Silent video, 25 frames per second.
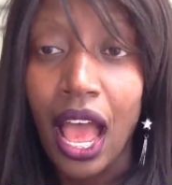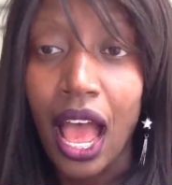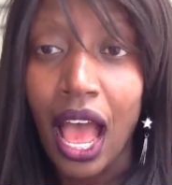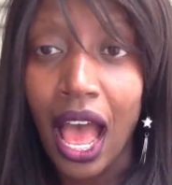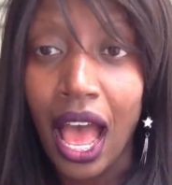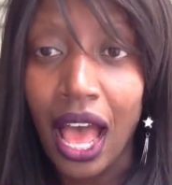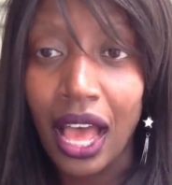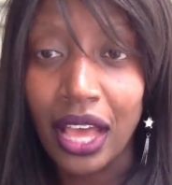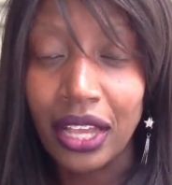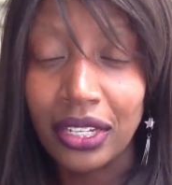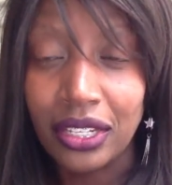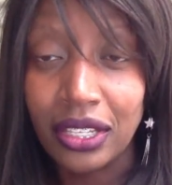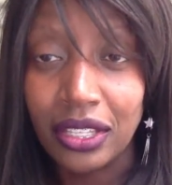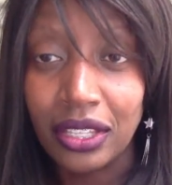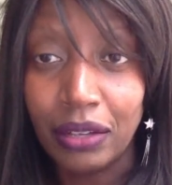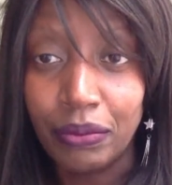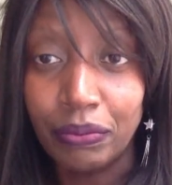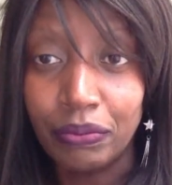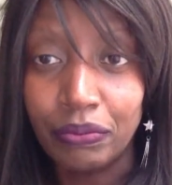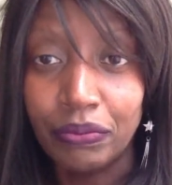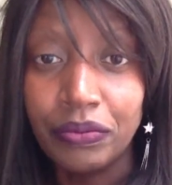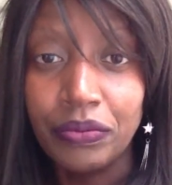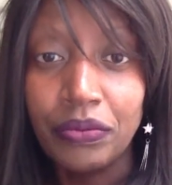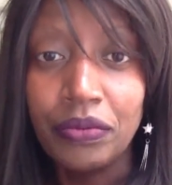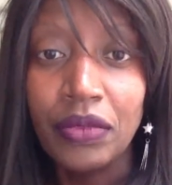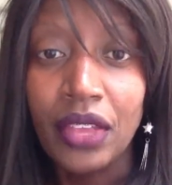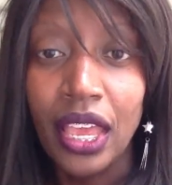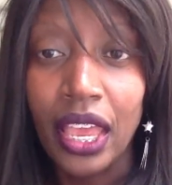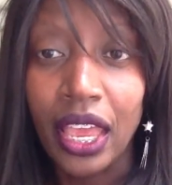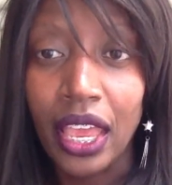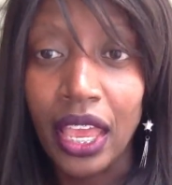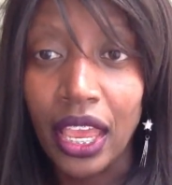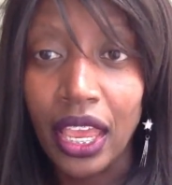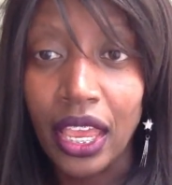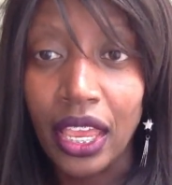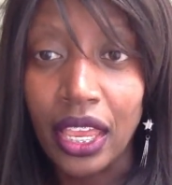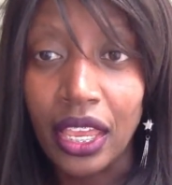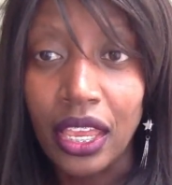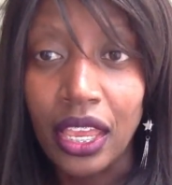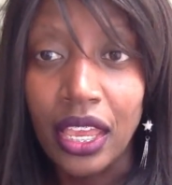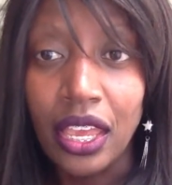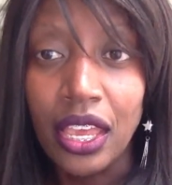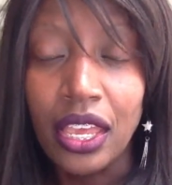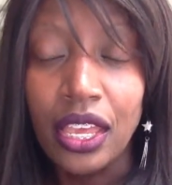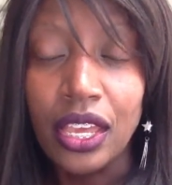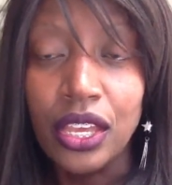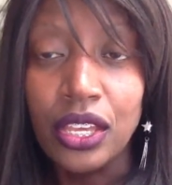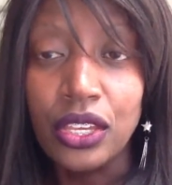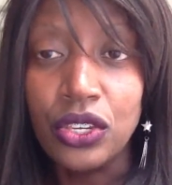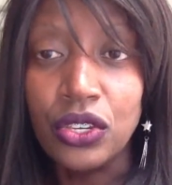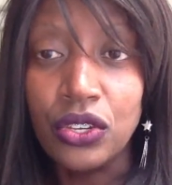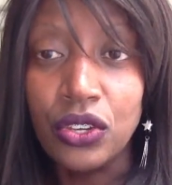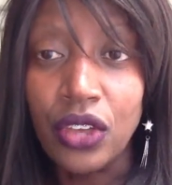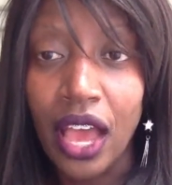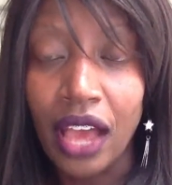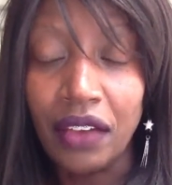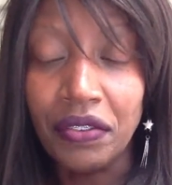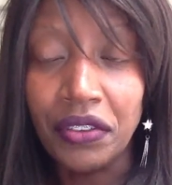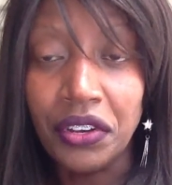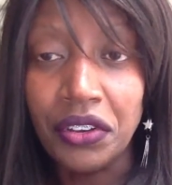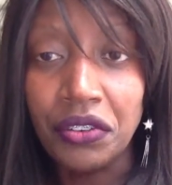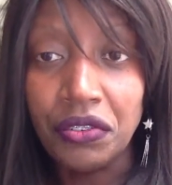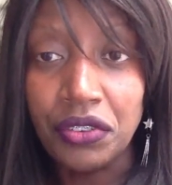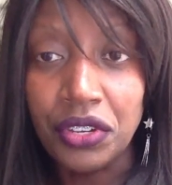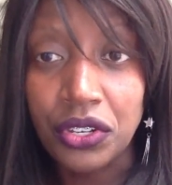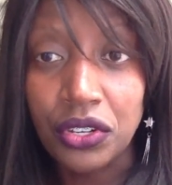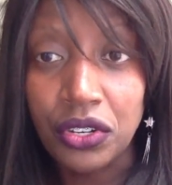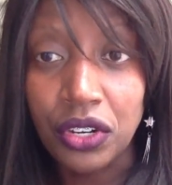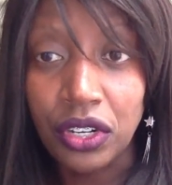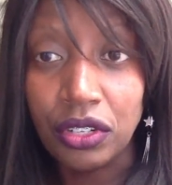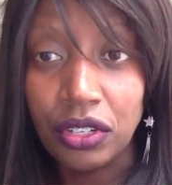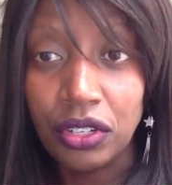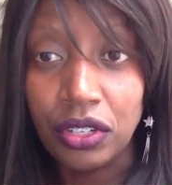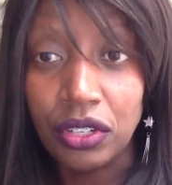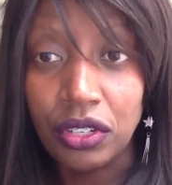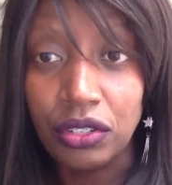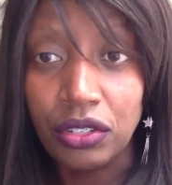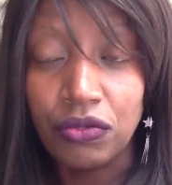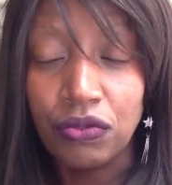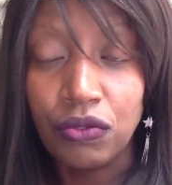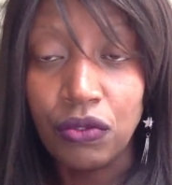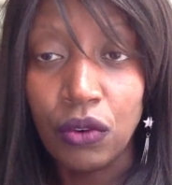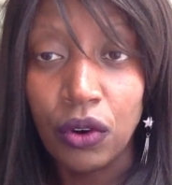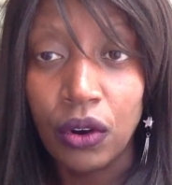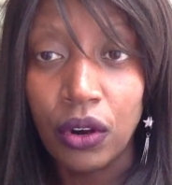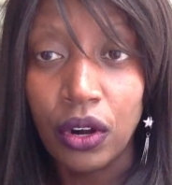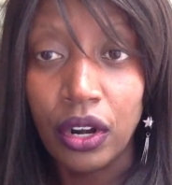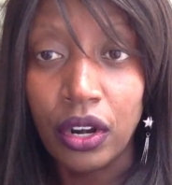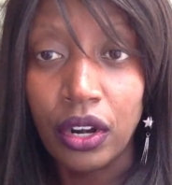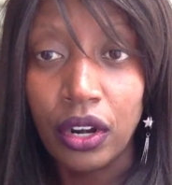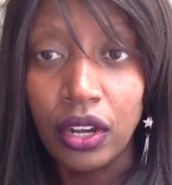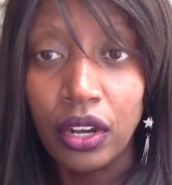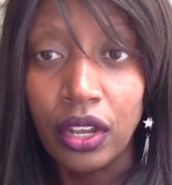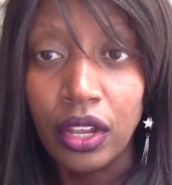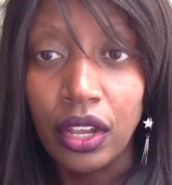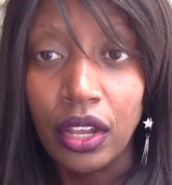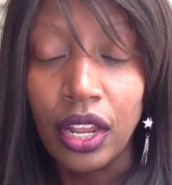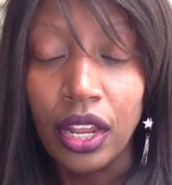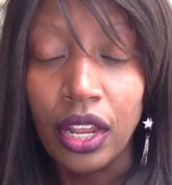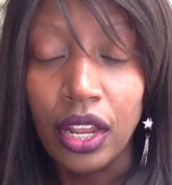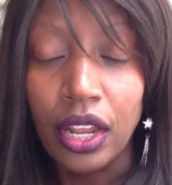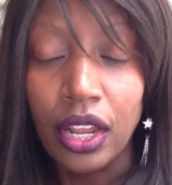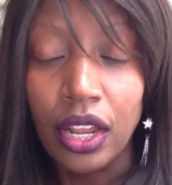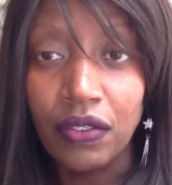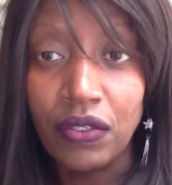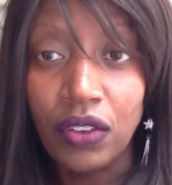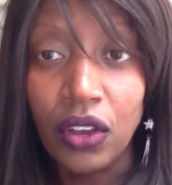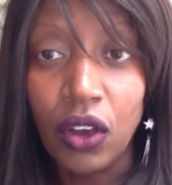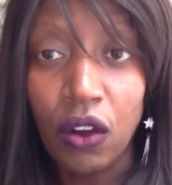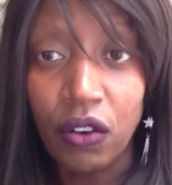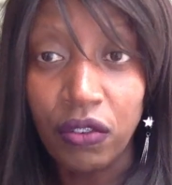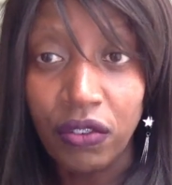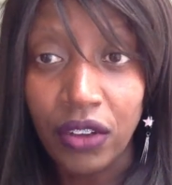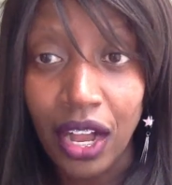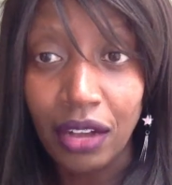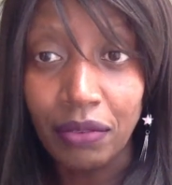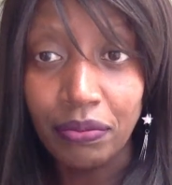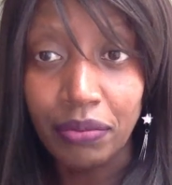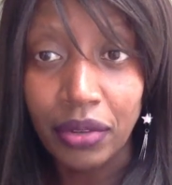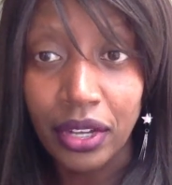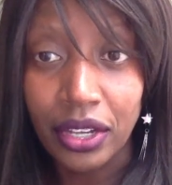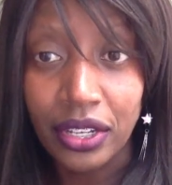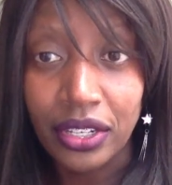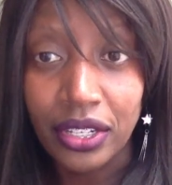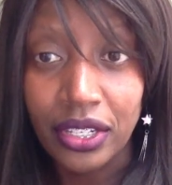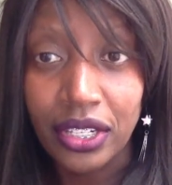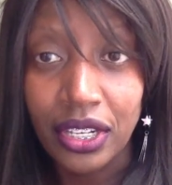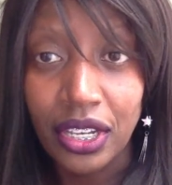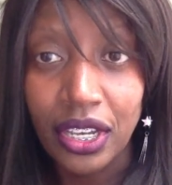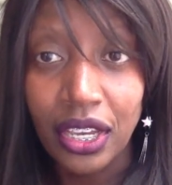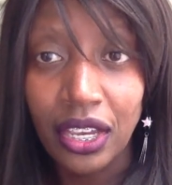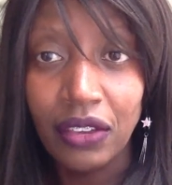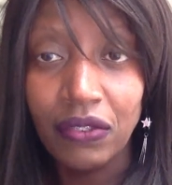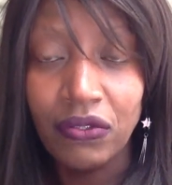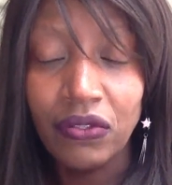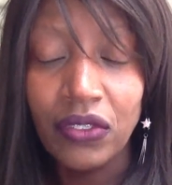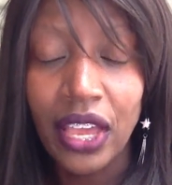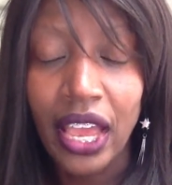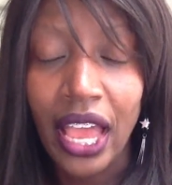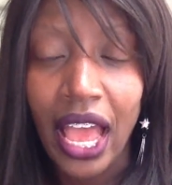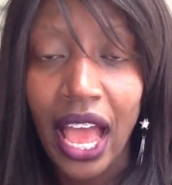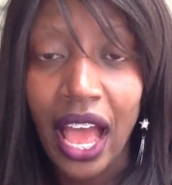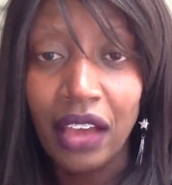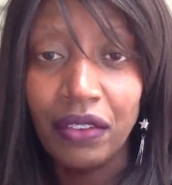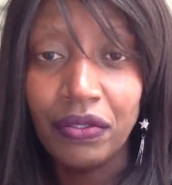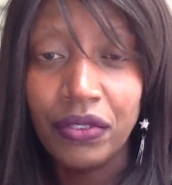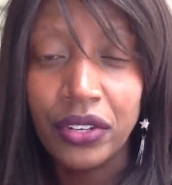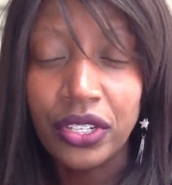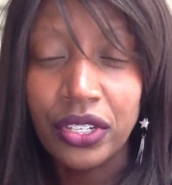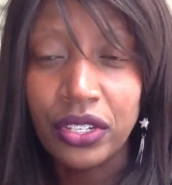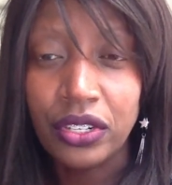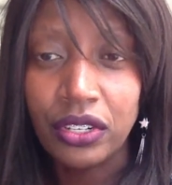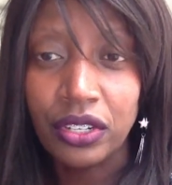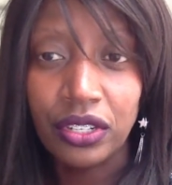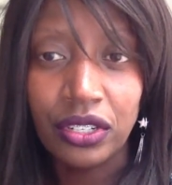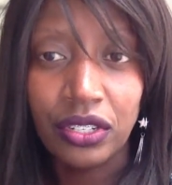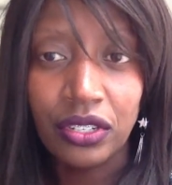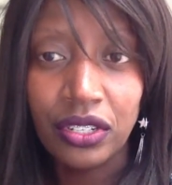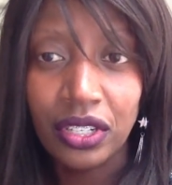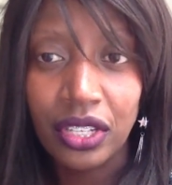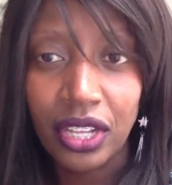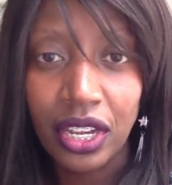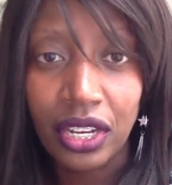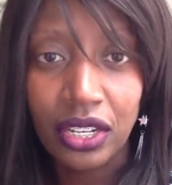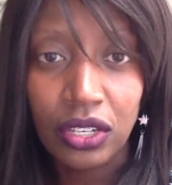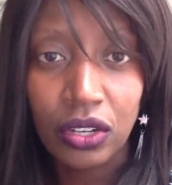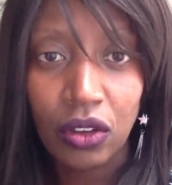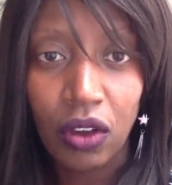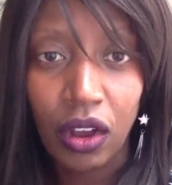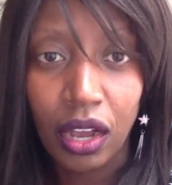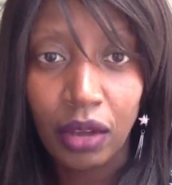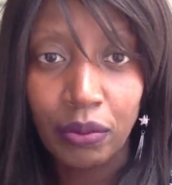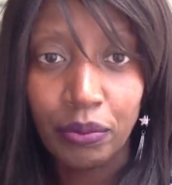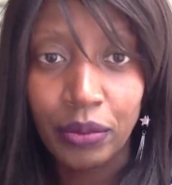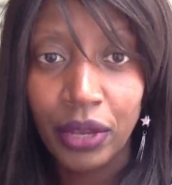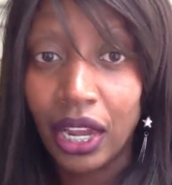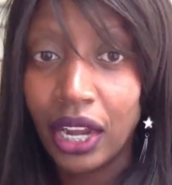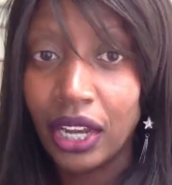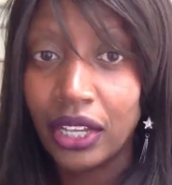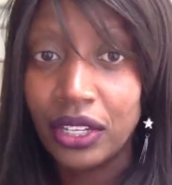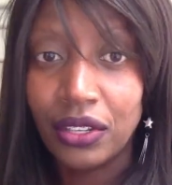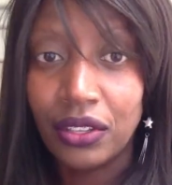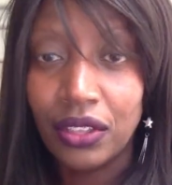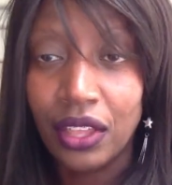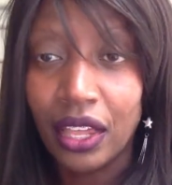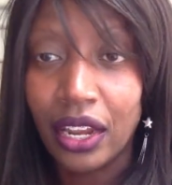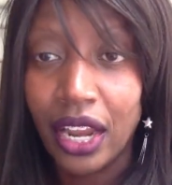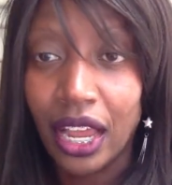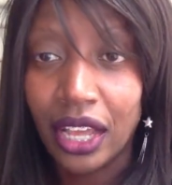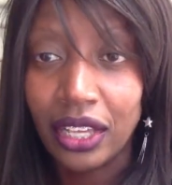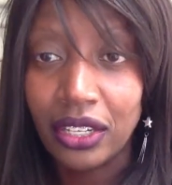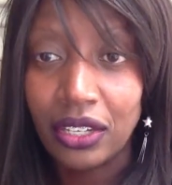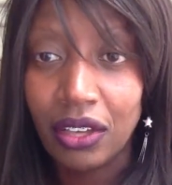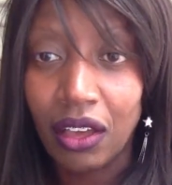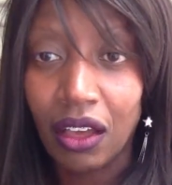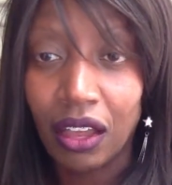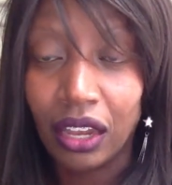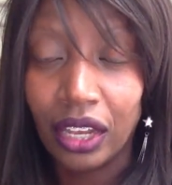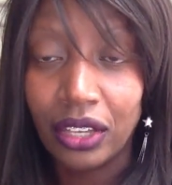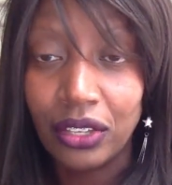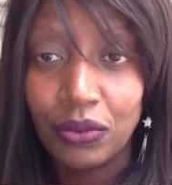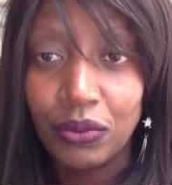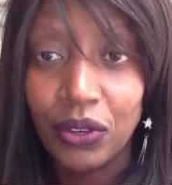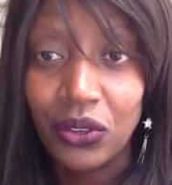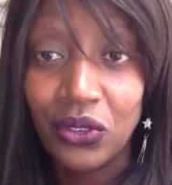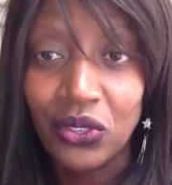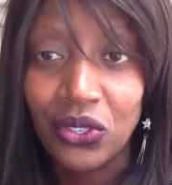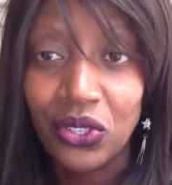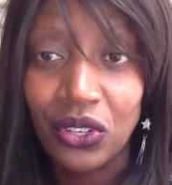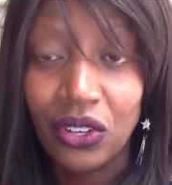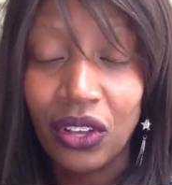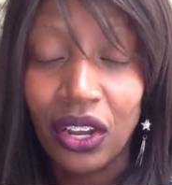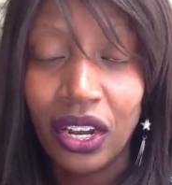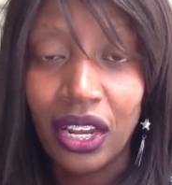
Ask them, hey, do you have any restrictions for living off campus? If they have restrictions, then songa mbele to the next college, because